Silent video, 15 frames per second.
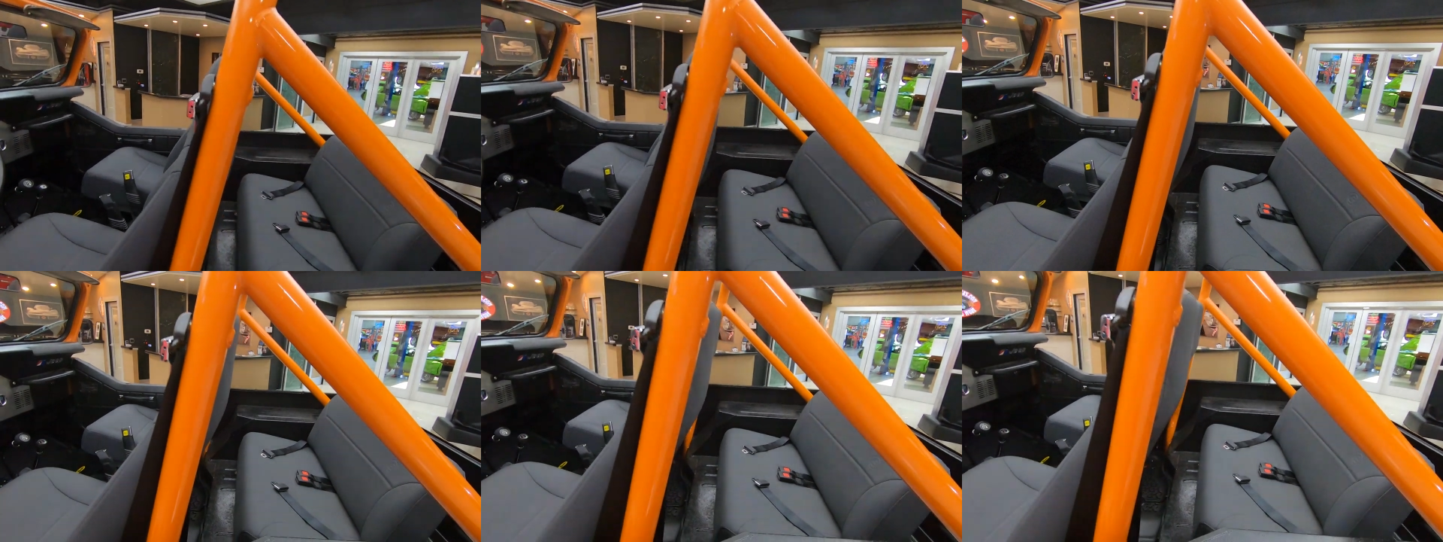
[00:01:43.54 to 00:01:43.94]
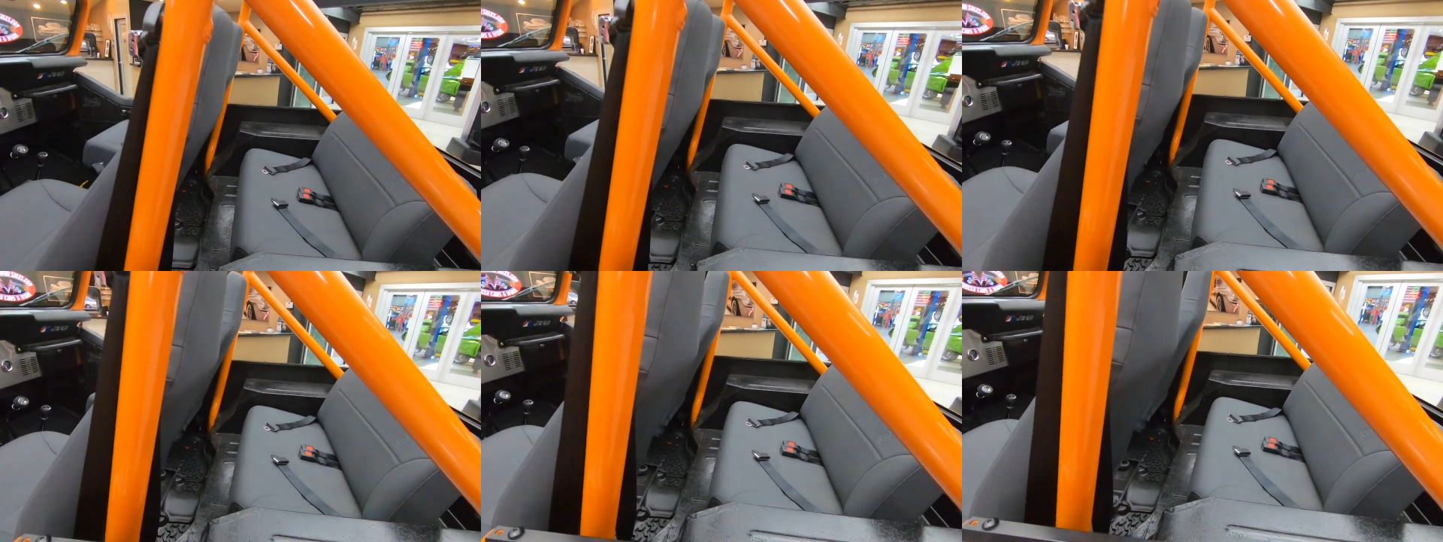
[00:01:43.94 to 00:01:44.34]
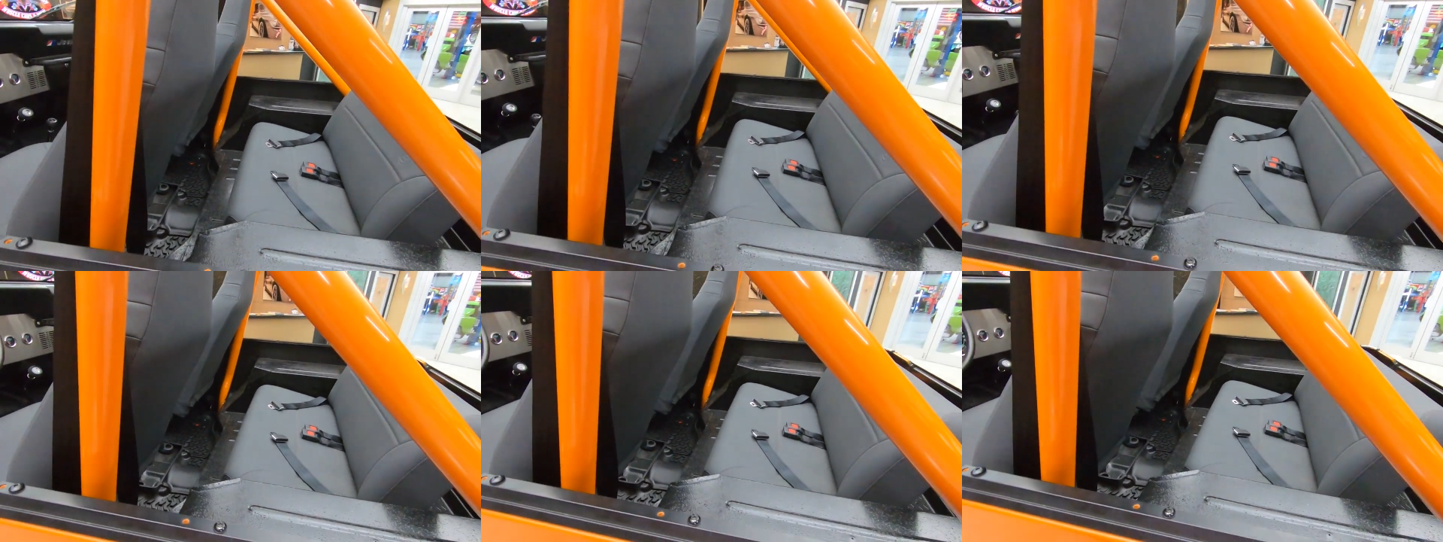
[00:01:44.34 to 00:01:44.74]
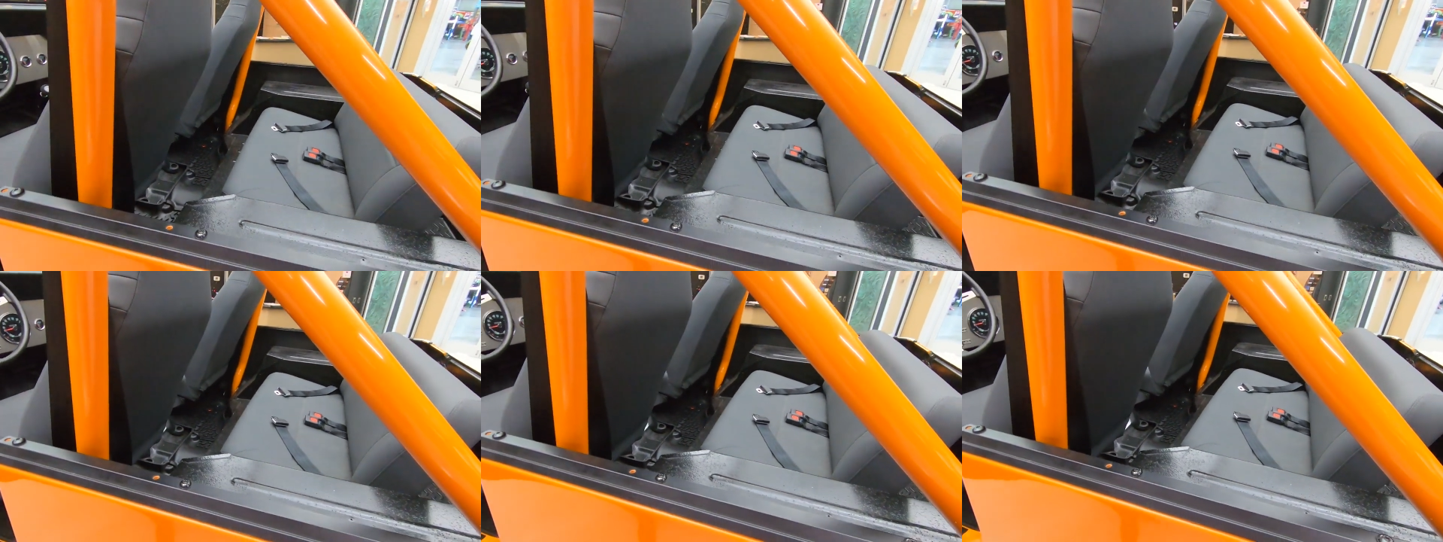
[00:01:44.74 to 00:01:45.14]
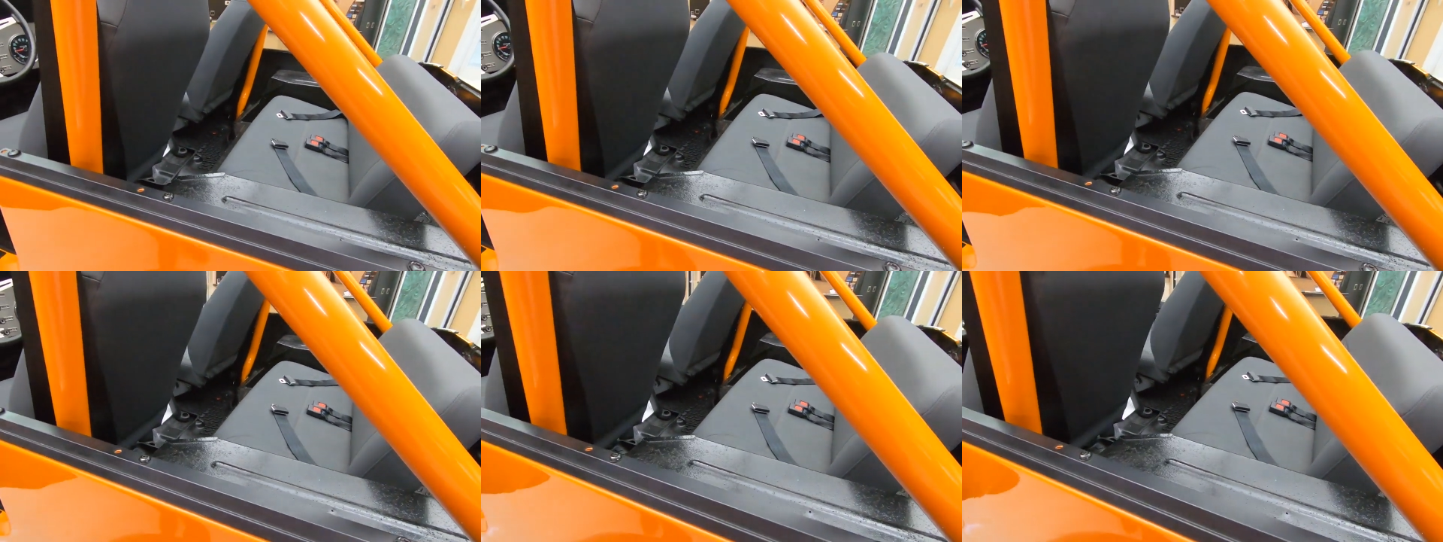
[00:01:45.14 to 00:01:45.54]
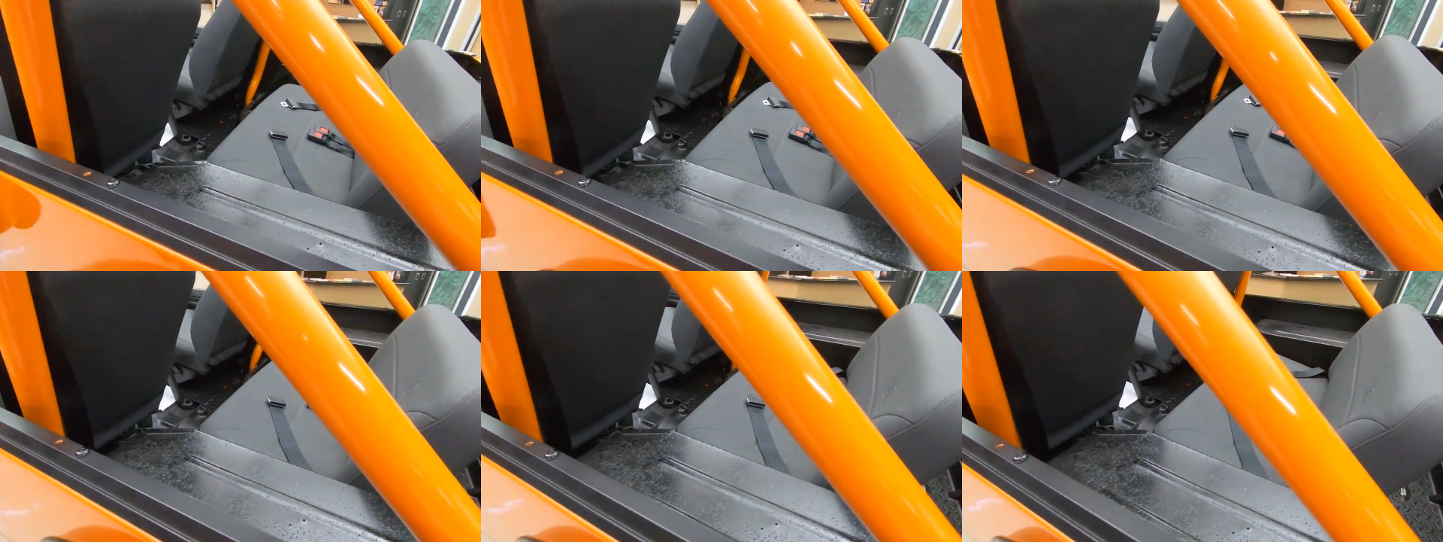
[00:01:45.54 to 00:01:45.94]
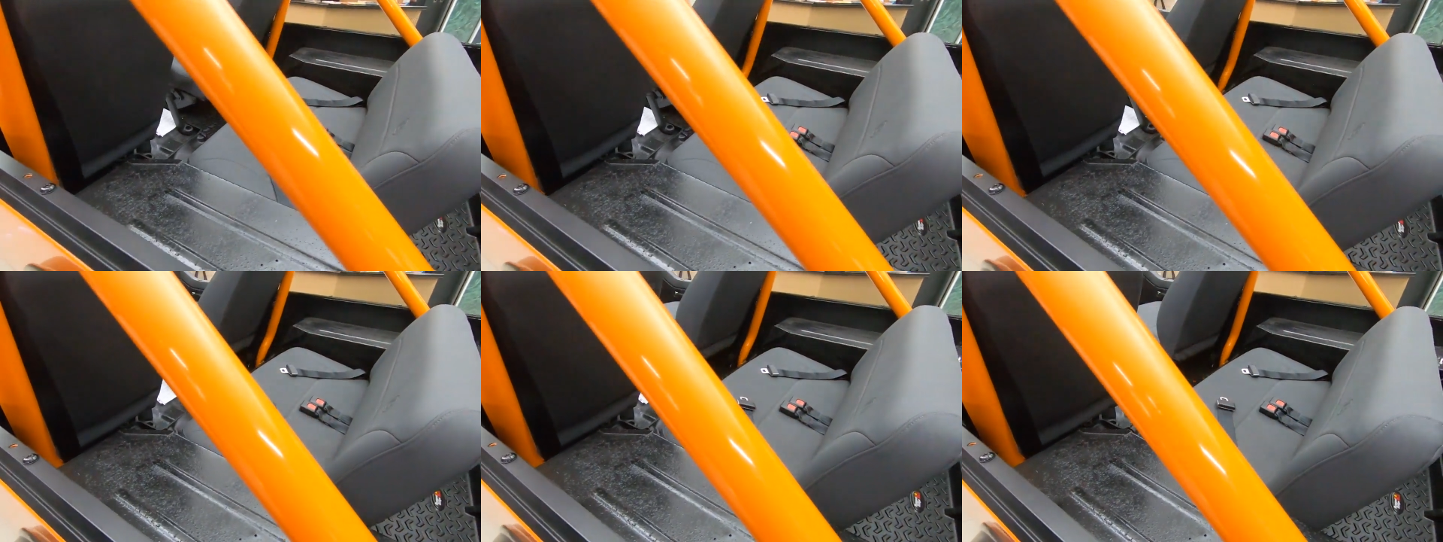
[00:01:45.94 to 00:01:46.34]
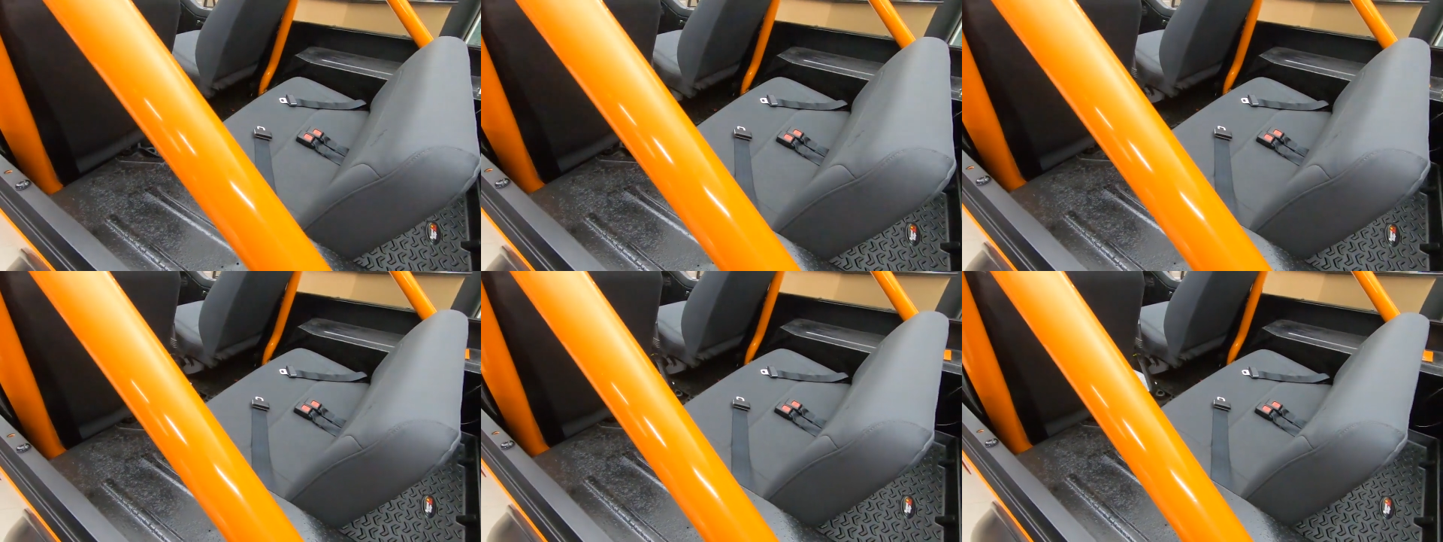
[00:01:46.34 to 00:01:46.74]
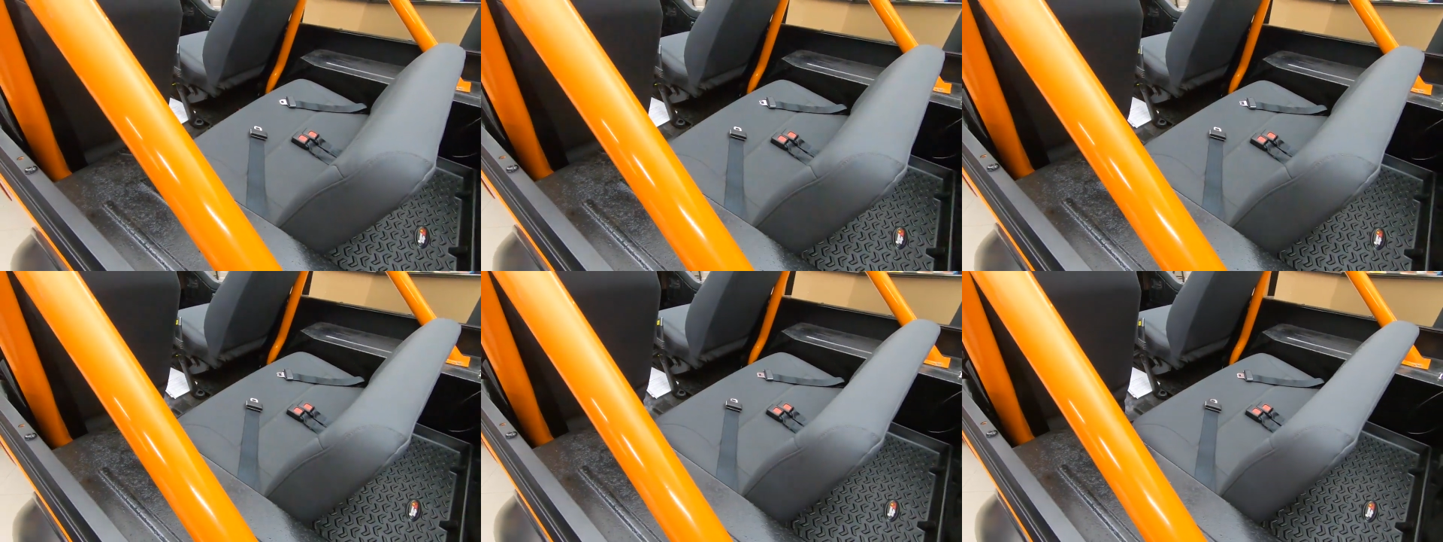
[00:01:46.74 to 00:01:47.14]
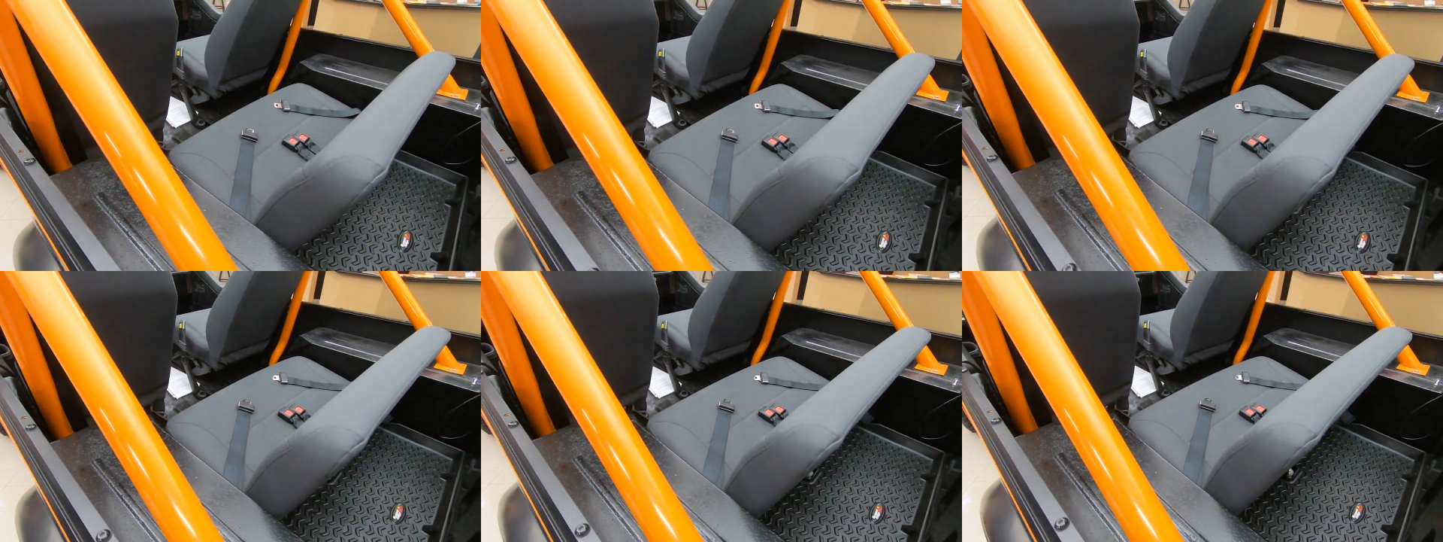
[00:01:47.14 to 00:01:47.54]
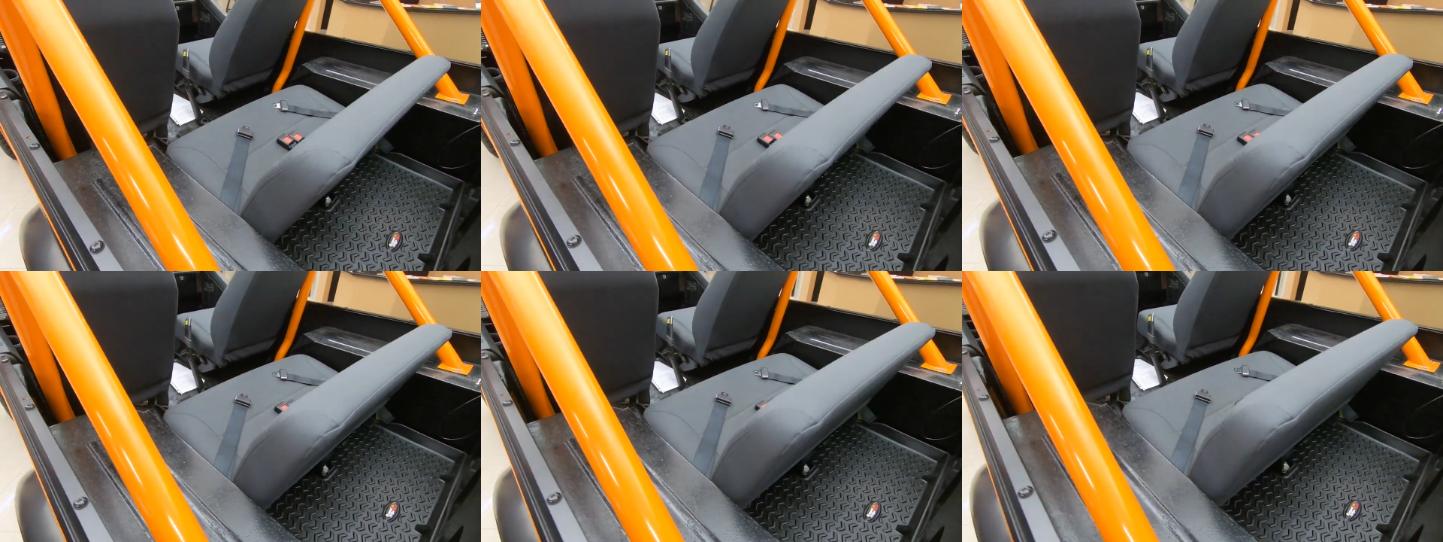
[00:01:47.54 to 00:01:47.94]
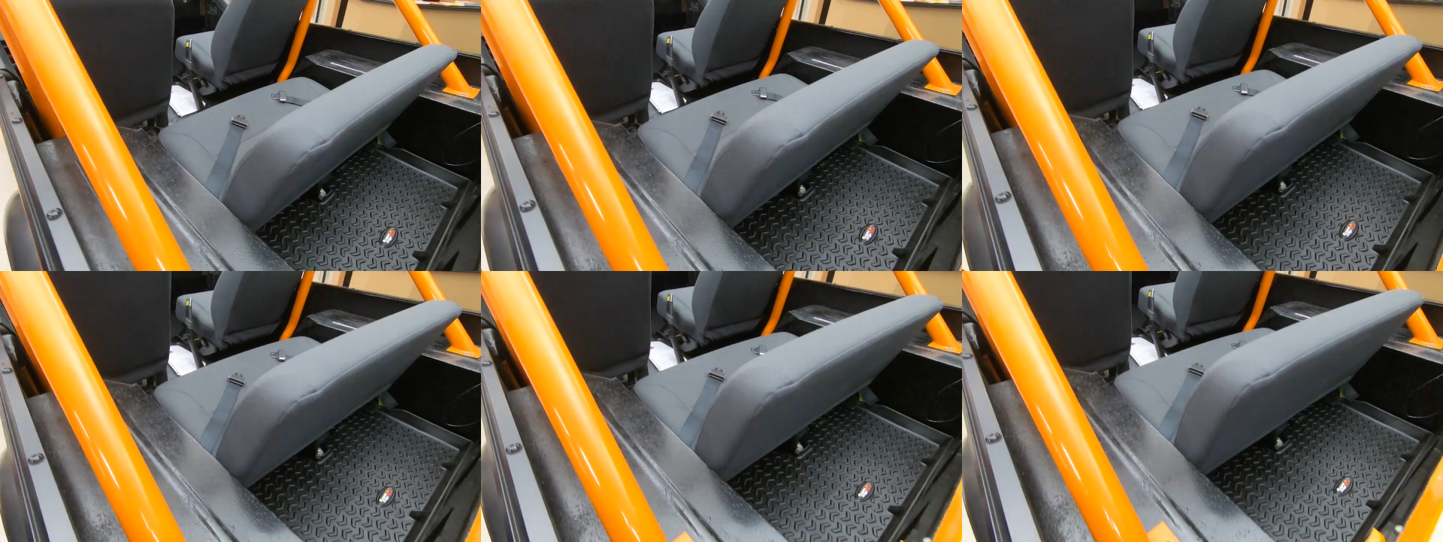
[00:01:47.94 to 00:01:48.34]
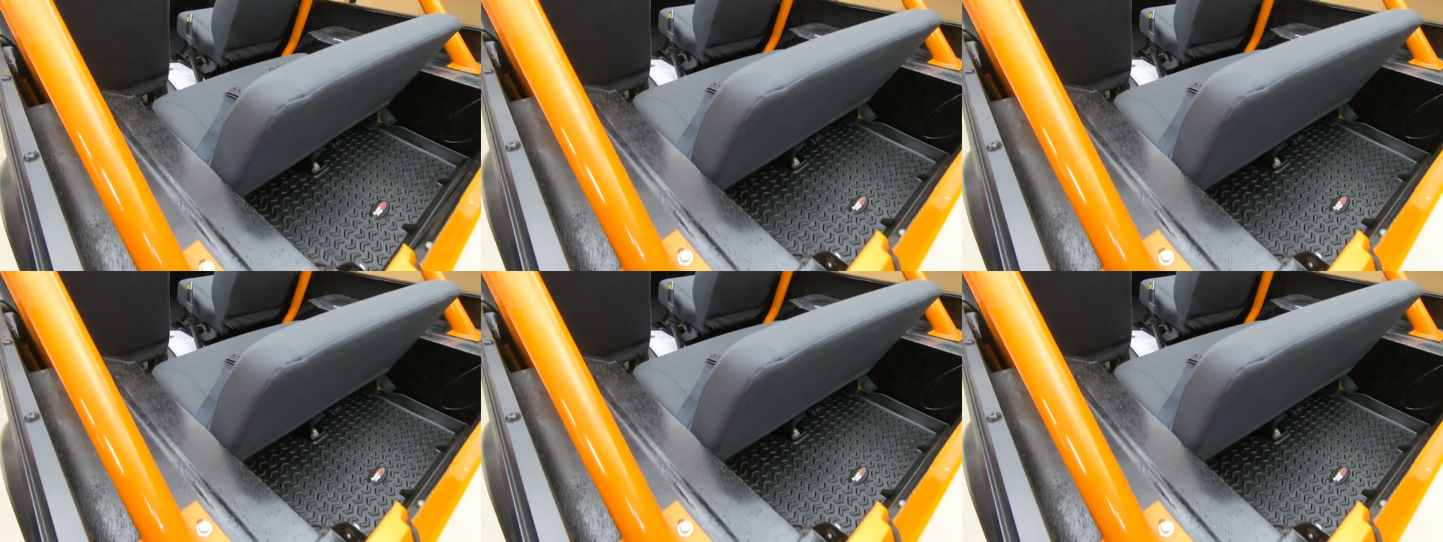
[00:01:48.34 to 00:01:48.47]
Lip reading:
[unreadable: no face in view]